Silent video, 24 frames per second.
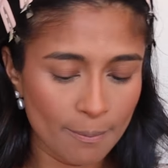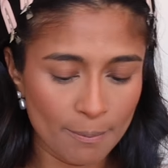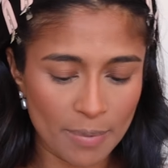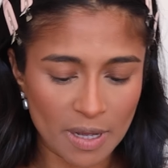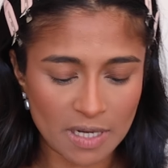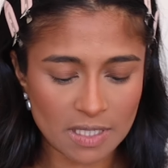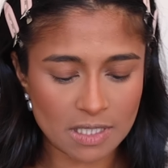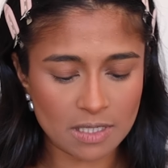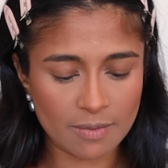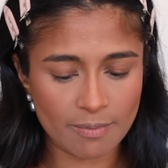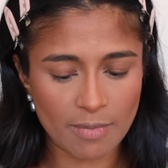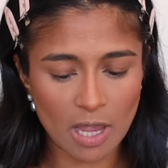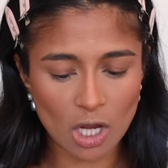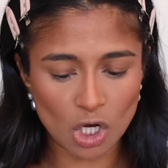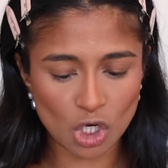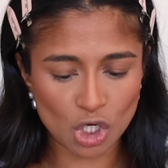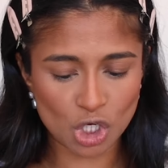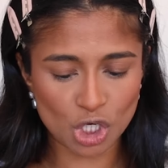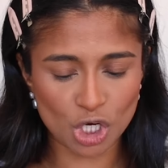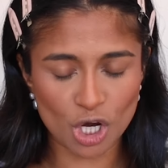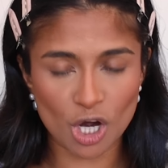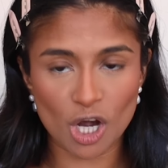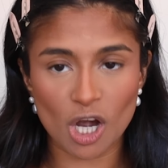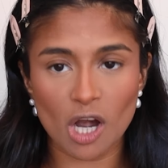But to make
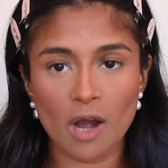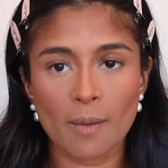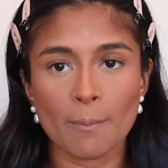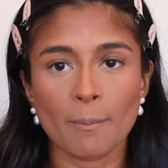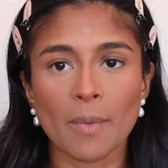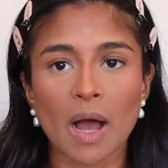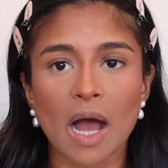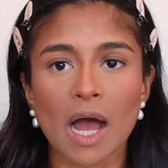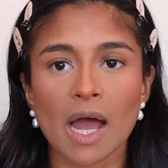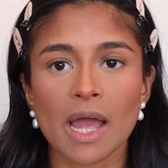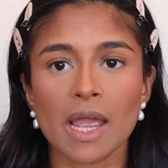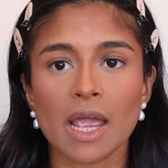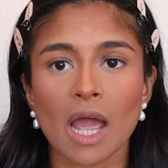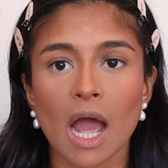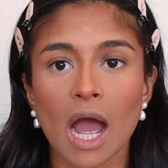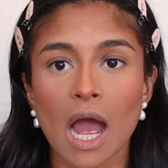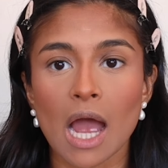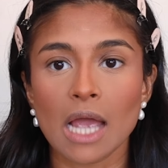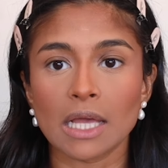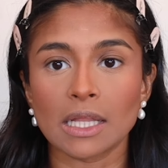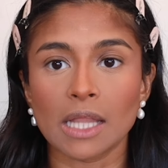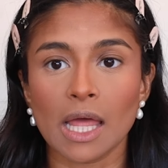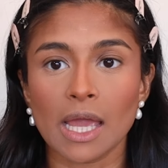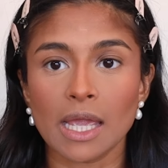sure my
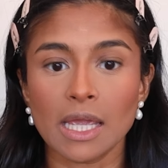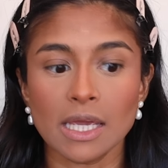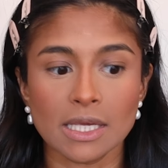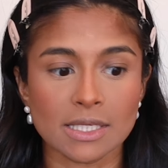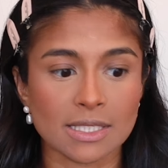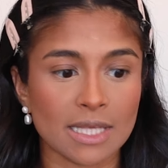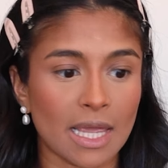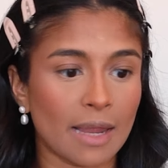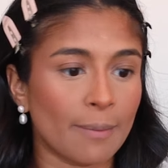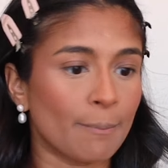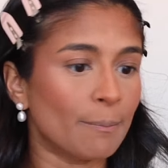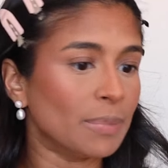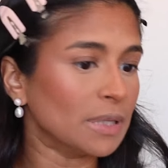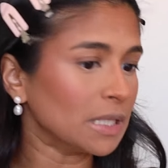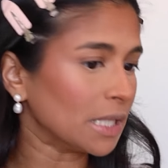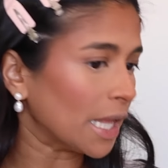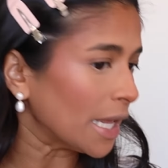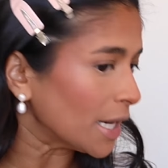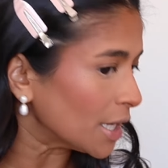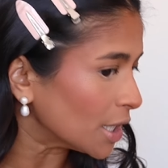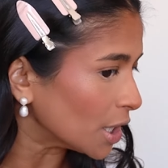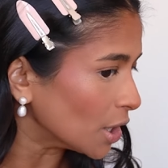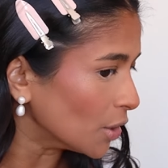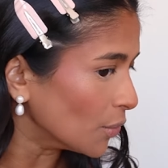highlight is like
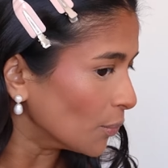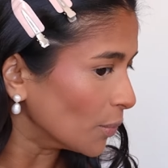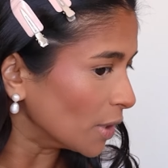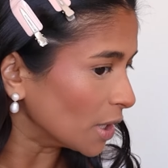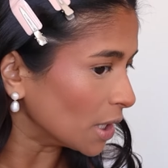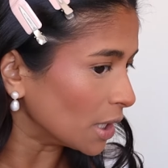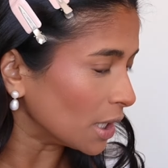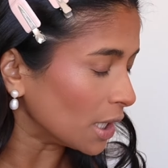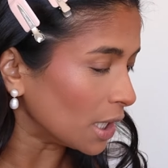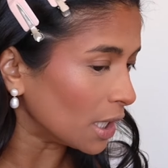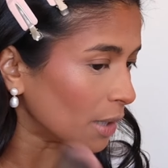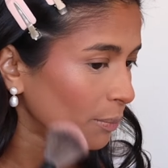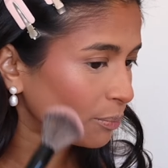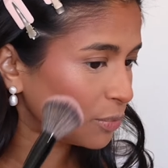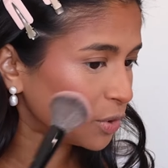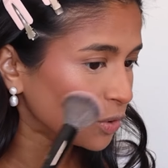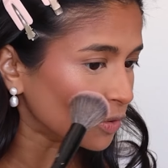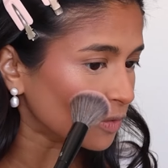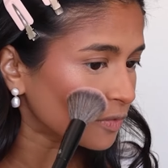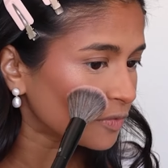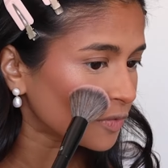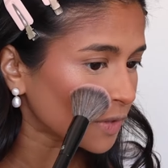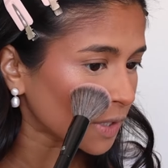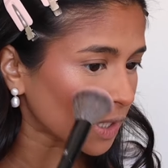blended really
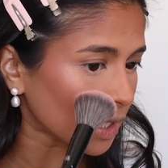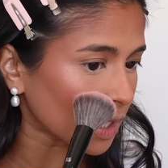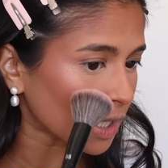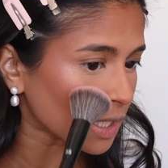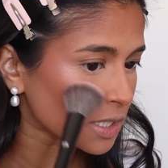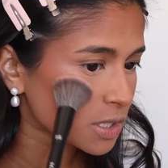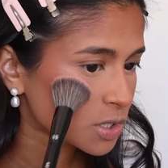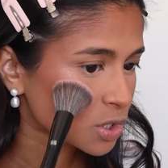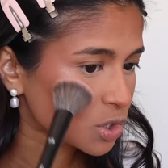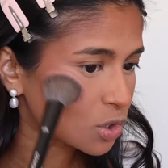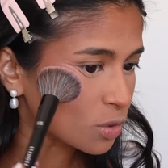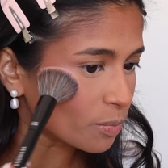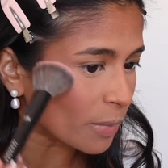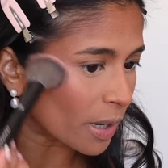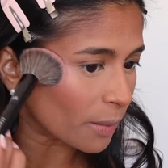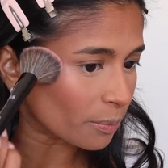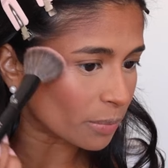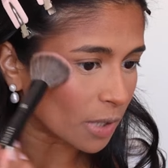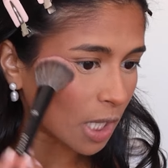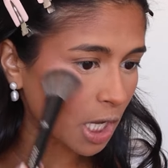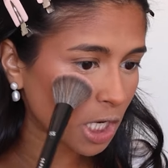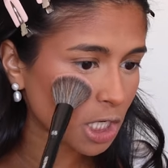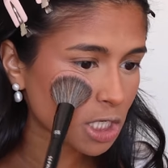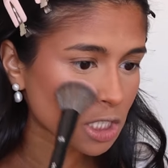beautifully into my
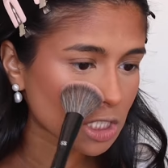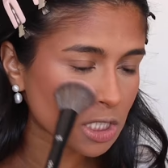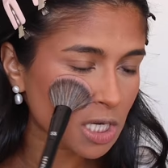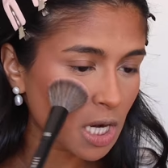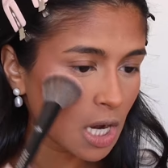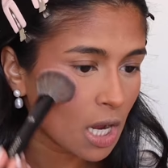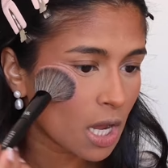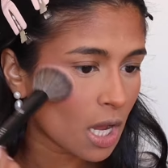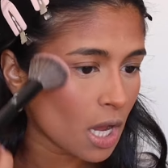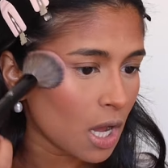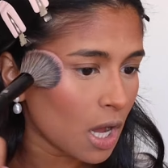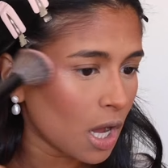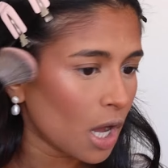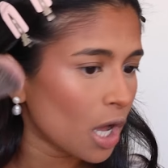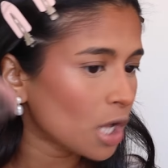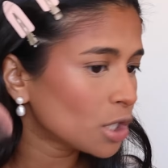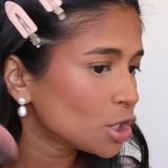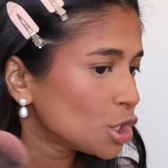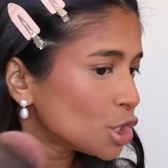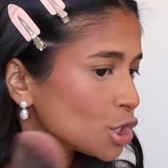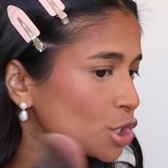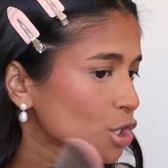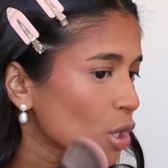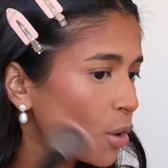blush, I'll
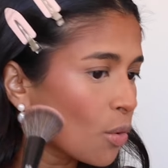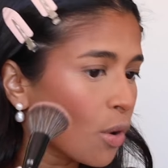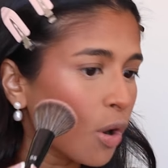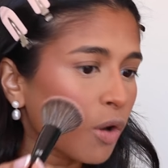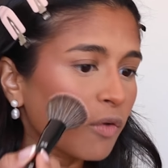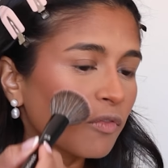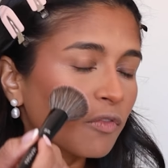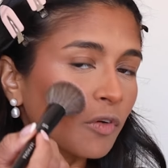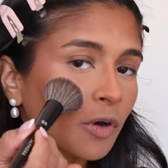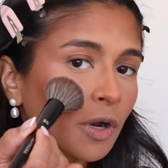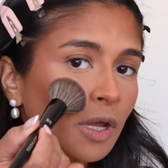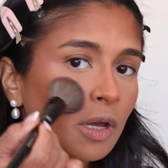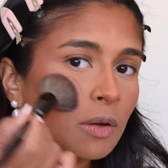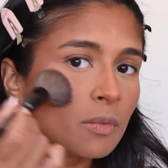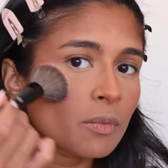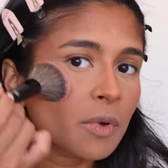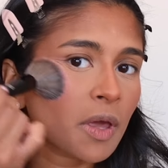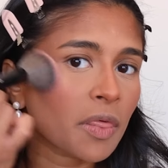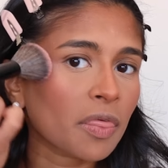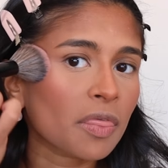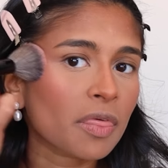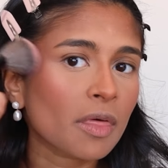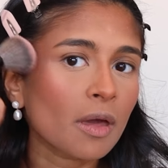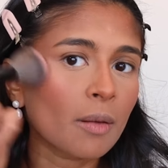just go over it
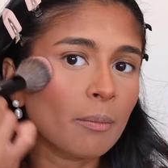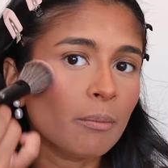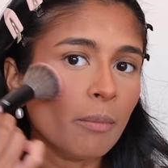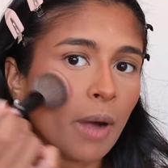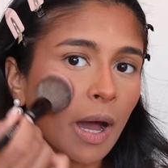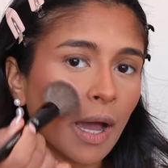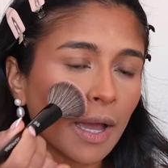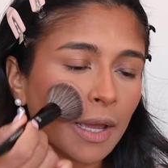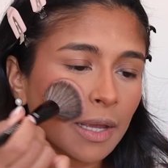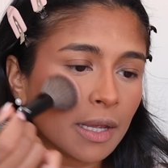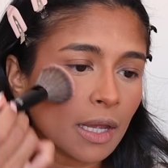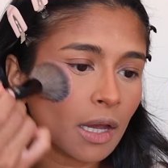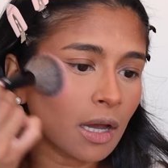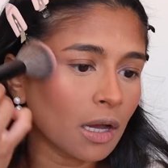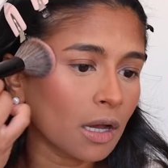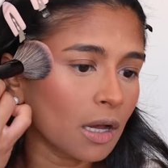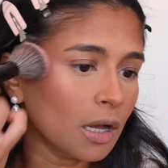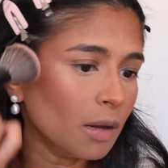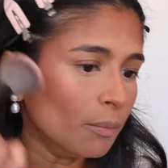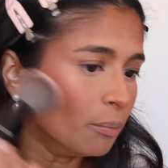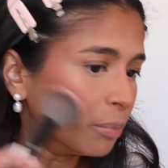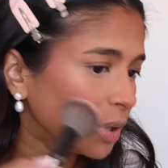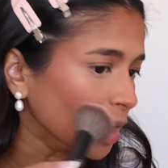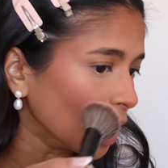with my
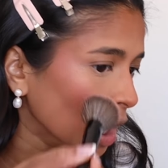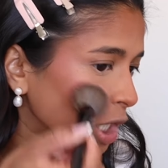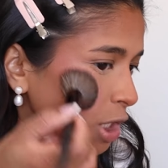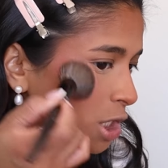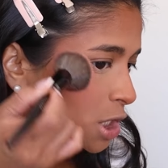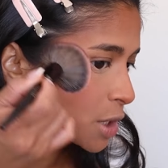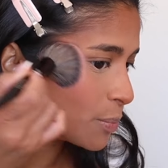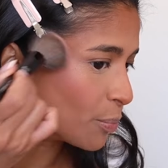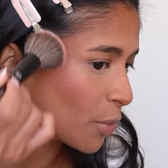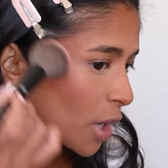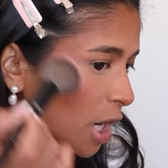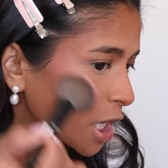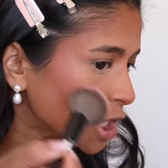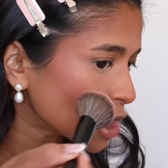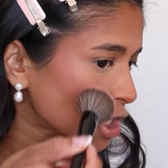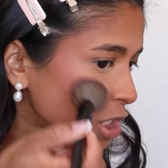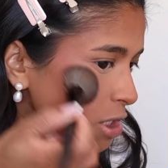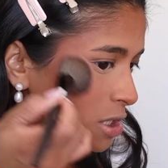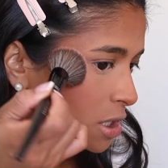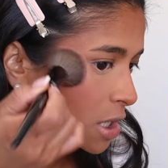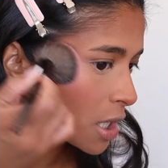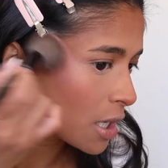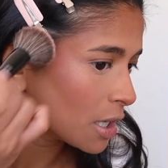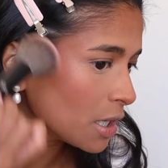blush
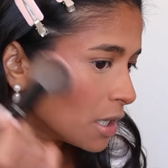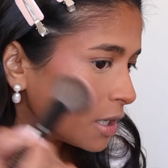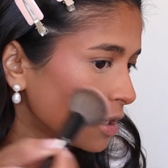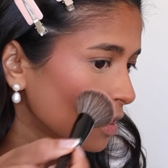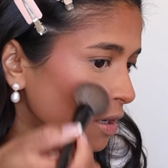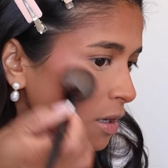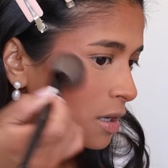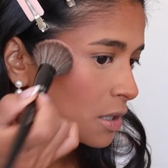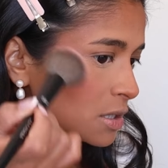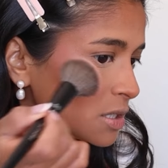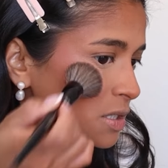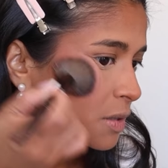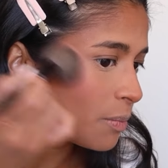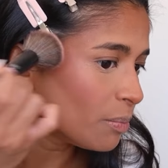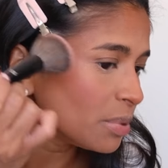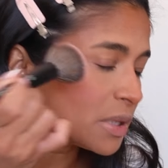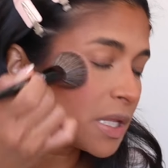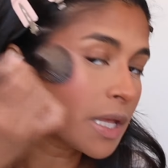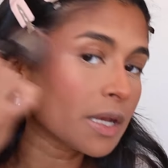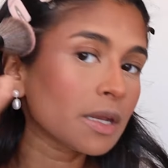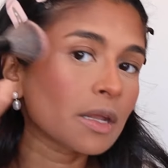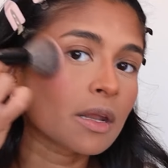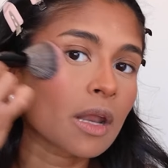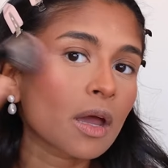brush to
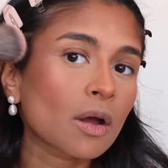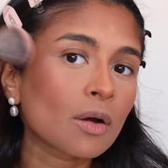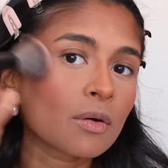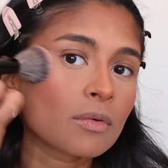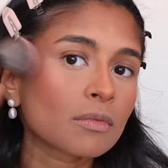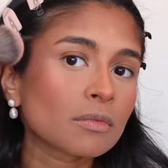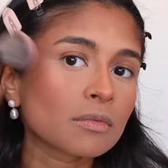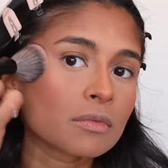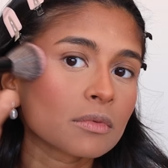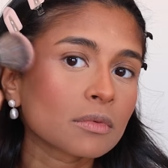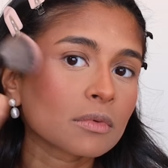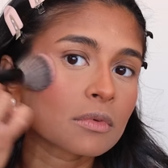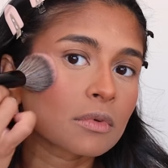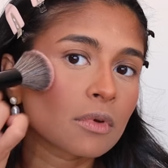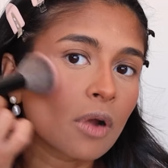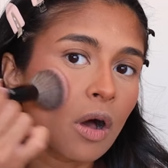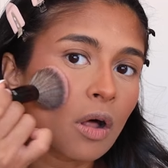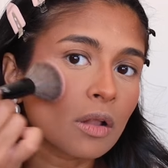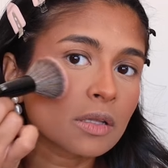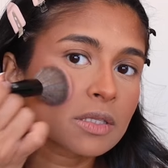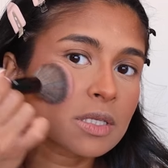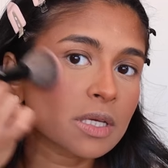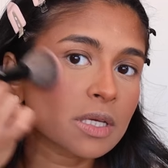blend it out all